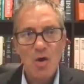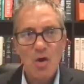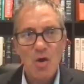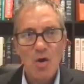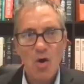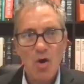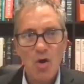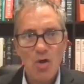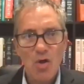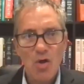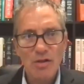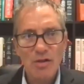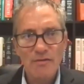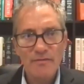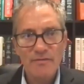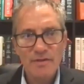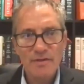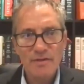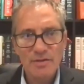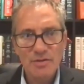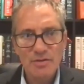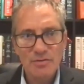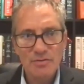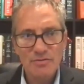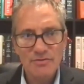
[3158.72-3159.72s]
All of
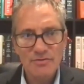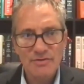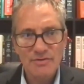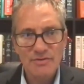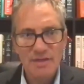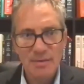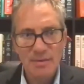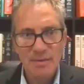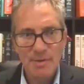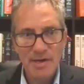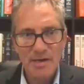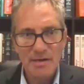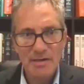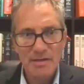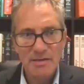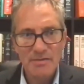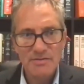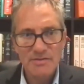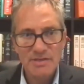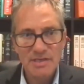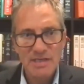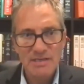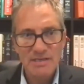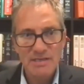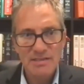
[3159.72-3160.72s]
the news that
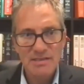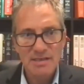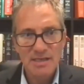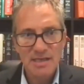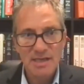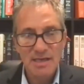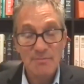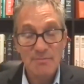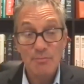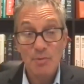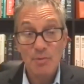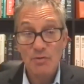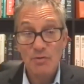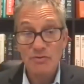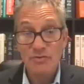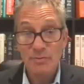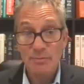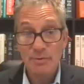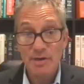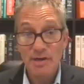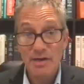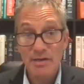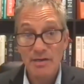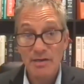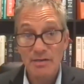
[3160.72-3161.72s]
Americans get today, most
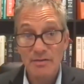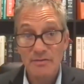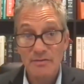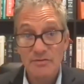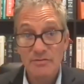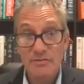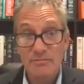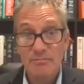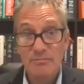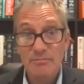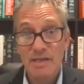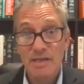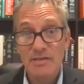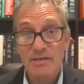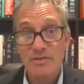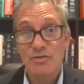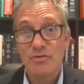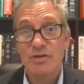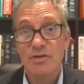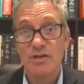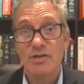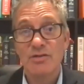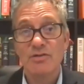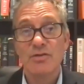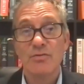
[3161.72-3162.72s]
Americans, they
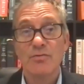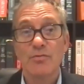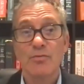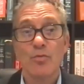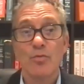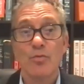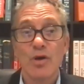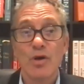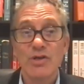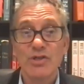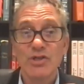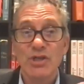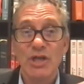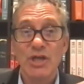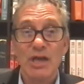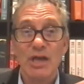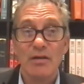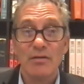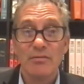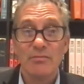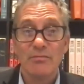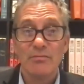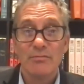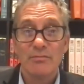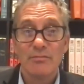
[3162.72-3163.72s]
tune into one
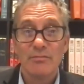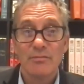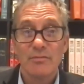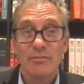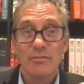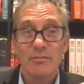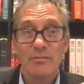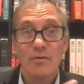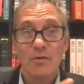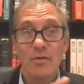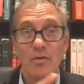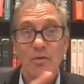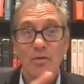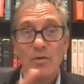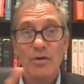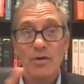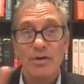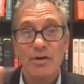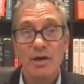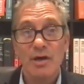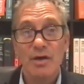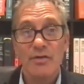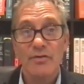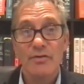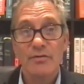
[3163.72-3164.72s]
channel or
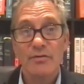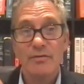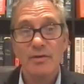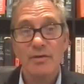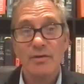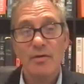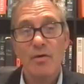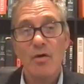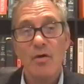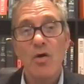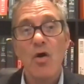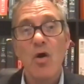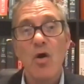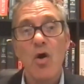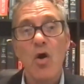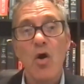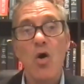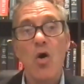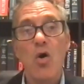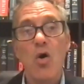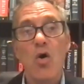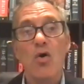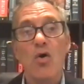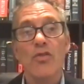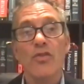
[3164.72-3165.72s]
another.
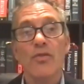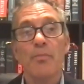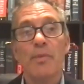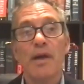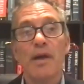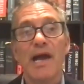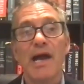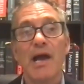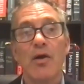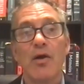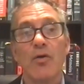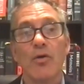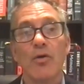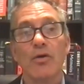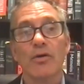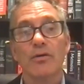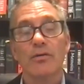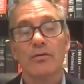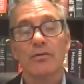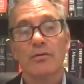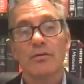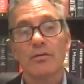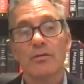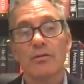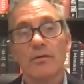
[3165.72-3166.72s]
All the power
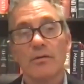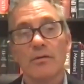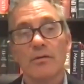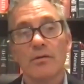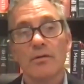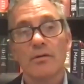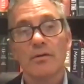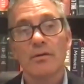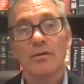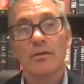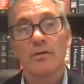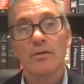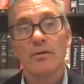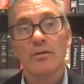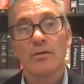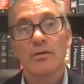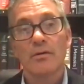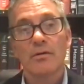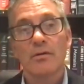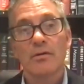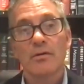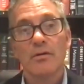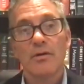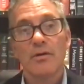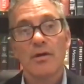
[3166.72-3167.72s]

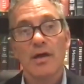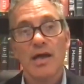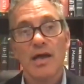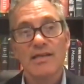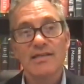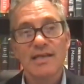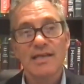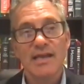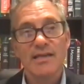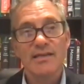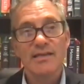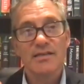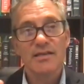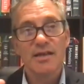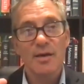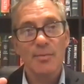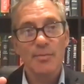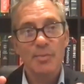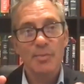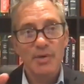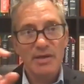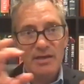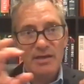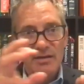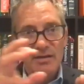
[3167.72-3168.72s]
has ended
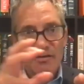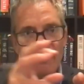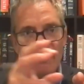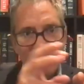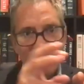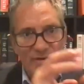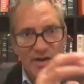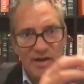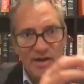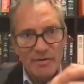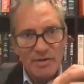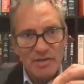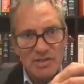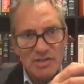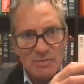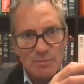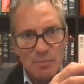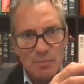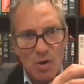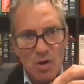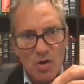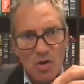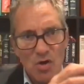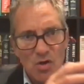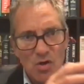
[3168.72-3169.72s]
up in a very
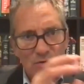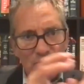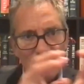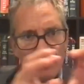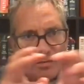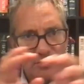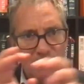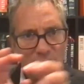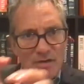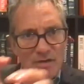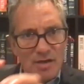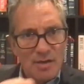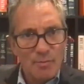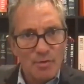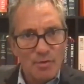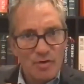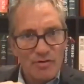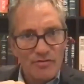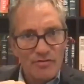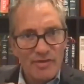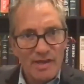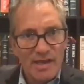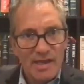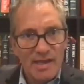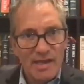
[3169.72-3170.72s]
small number
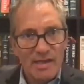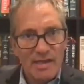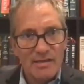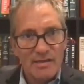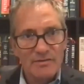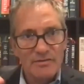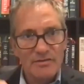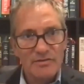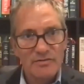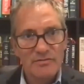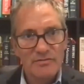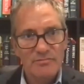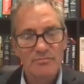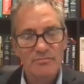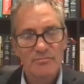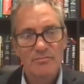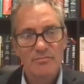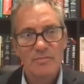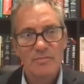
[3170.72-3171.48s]
of hands.